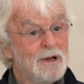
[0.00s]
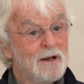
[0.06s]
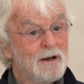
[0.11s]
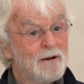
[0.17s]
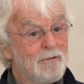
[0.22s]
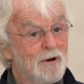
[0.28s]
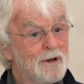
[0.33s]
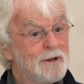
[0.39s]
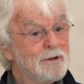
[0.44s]

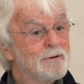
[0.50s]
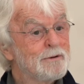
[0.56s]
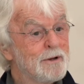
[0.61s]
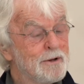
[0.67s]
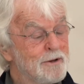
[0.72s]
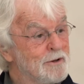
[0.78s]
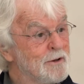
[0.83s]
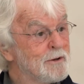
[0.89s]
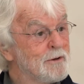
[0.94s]
right?
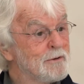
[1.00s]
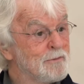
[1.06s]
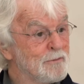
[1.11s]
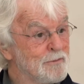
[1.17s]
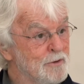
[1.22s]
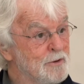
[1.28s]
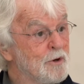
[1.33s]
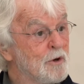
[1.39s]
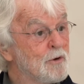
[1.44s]

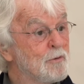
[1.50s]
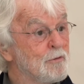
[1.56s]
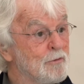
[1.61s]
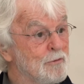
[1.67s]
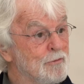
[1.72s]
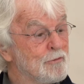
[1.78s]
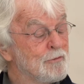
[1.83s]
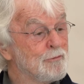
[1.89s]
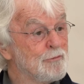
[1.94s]
You know,
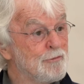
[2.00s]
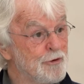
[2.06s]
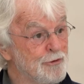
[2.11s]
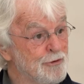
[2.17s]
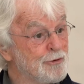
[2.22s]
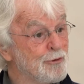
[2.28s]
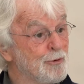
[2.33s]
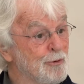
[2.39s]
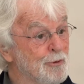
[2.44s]

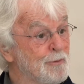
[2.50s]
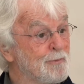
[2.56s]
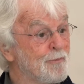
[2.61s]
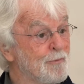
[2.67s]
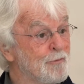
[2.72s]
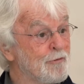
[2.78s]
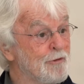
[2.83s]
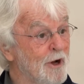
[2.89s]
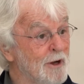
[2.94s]
physical,
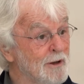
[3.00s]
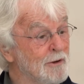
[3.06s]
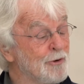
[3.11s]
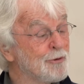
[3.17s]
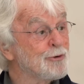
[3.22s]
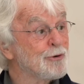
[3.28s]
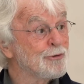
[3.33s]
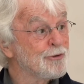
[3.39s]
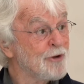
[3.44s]

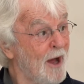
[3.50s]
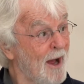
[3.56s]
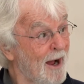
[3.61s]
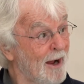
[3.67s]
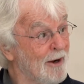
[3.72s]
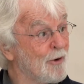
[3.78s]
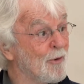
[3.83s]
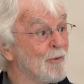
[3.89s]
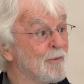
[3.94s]
violent
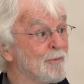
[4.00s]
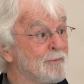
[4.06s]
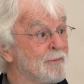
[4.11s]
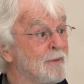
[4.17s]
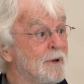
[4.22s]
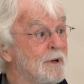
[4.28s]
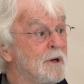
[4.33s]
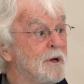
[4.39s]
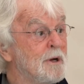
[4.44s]
attack on
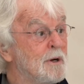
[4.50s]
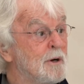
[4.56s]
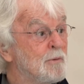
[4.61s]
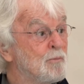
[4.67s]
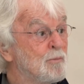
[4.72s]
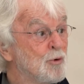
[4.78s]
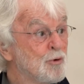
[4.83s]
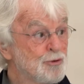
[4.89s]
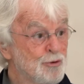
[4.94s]

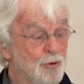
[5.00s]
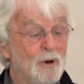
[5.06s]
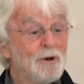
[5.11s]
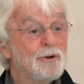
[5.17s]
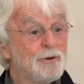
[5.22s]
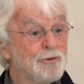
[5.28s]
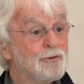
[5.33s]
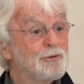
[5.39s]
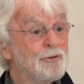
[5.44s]
bourgeois
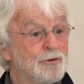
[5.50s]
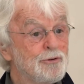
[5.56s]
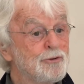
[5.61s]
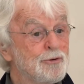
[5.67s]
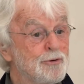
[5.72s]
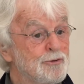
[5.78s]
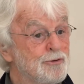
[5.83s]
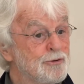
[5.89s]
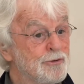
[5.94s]

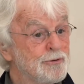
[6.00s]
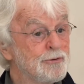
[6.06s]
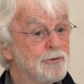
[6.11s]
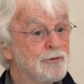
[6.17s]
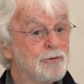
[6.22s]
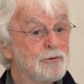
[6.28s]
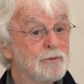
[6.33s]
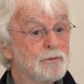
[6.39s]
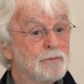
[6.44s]
institutions.
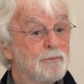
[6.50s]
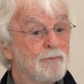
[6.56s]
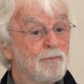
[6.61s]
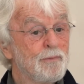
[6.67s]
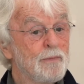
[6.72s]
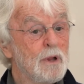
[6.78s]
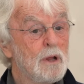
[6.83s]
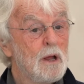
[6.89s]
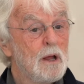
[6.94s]

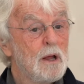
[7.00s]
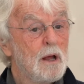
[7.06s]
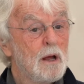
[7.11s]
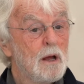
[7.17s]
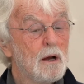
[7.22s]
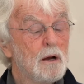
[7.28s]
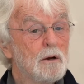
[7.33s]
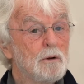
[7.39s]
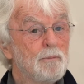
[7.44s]

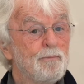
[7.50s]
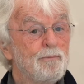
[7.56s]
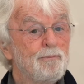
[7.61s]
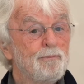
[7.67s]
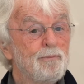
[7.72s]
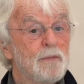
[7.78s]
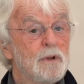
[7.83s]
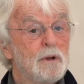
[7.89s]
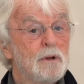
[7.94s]

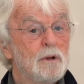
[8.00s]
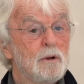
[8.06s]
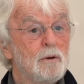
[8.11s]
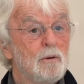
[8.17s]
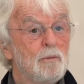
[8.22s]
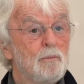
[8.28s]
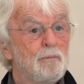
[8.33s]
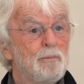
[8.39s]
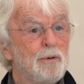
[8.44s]

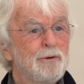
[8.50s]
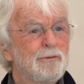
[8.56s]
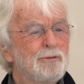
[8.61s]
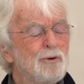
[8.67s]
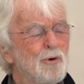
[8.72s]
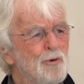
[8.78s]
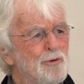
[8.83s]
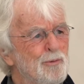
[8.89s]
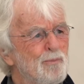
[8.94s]
But of
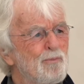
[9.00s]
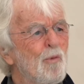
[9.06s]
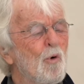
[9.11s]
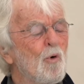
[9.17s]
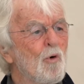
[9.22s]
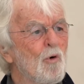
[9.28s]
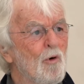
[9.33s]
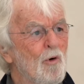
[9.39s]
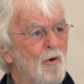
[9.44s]
course,
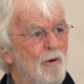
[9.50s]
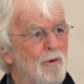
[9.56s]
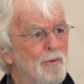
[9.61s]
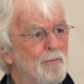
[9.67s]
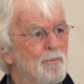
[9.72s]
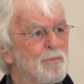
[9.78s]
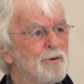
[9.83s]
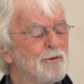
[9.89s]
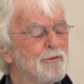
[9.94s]
more
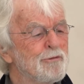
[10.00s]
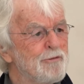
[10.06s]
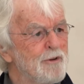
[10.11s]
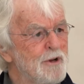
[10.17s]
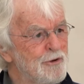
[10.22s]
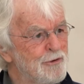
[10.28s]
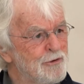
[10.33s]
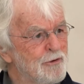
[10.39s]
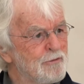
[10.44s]

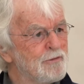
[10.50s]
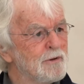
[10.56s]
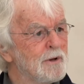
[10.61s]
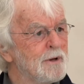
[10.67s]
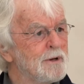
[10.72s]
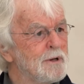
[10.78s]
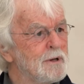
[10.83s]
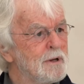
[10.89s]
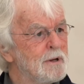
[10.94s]

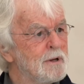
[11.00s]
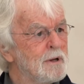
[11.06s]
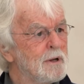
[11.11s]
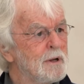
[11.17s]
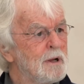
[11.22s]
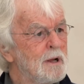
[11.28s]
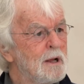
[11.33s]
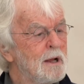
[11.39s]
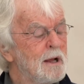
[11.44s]
pervasively
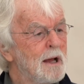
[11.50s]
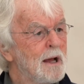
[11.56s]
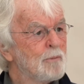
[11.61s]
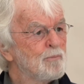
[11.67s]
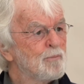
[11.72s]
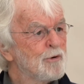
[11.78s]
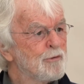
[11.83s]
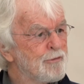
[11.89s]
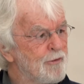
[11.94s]

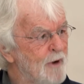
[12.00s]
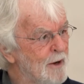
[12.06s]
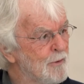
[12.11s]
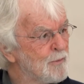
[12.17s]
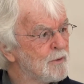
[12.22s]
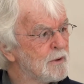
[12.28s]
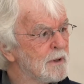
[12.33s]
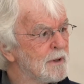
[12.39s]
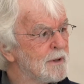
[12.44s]
and
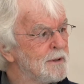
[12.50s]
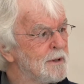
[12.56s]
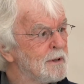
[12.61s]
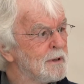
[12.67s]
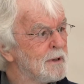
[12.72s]
profoundly,